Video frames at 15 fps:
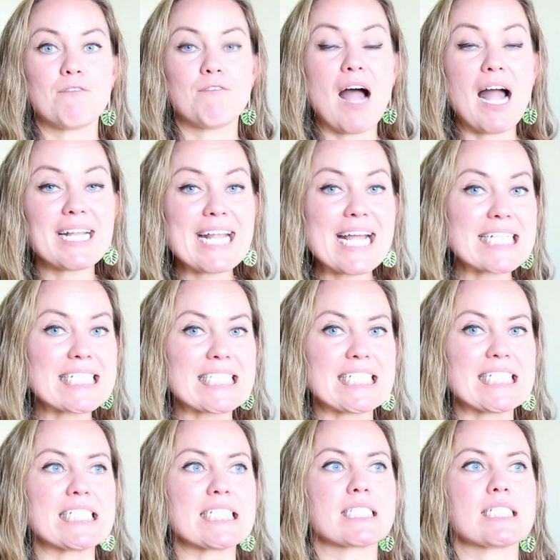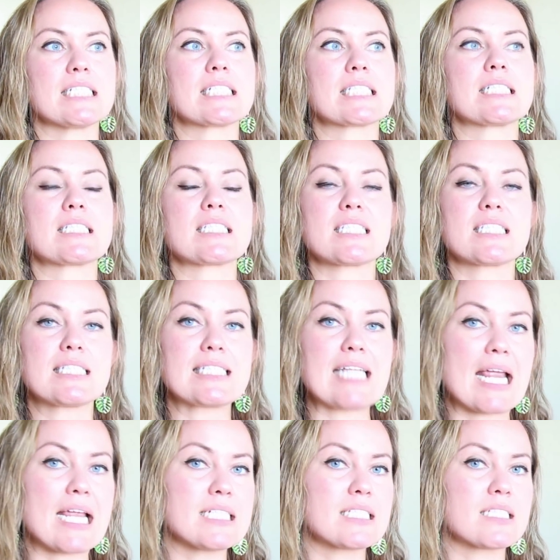Finances is the
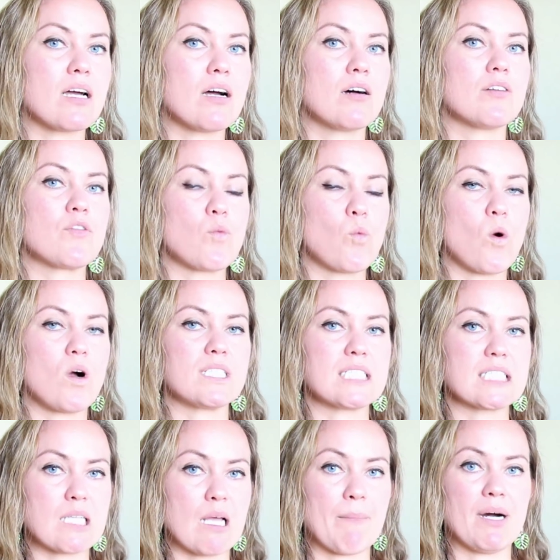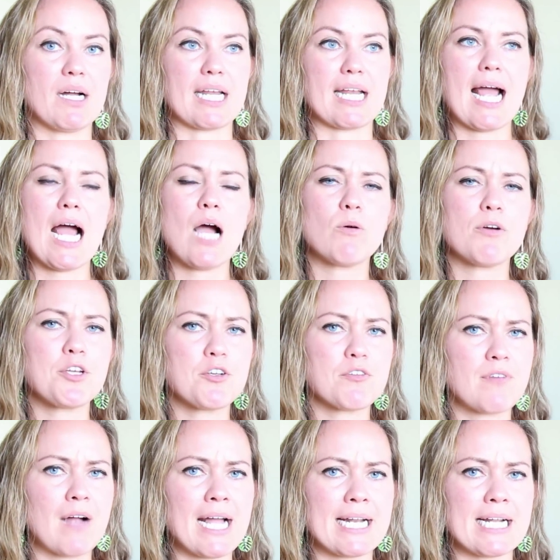state of one's money. How are your
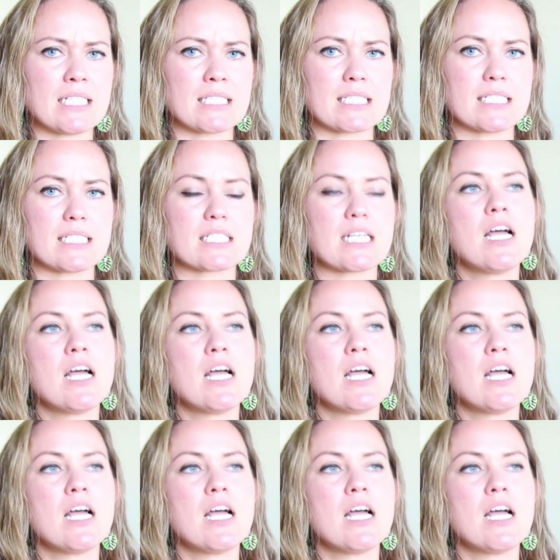finances?